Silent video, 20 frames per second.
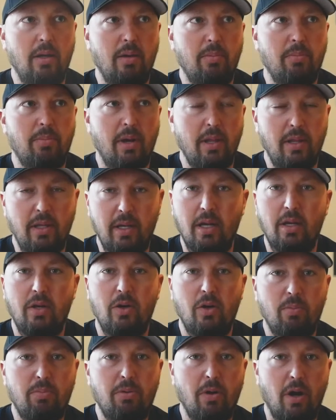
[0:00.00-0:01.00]
by the end of
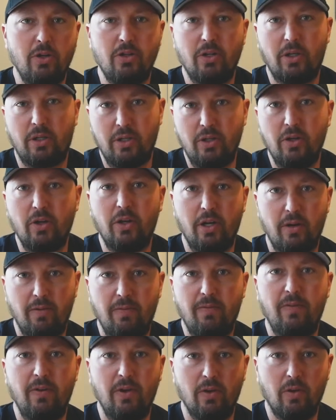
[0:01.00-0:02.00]
your project, you're gonna
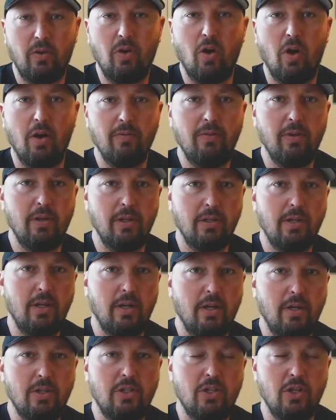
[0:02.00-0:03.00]
feel confident in
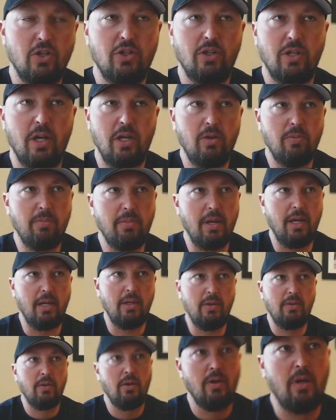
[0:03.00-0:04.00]
the decision that you made.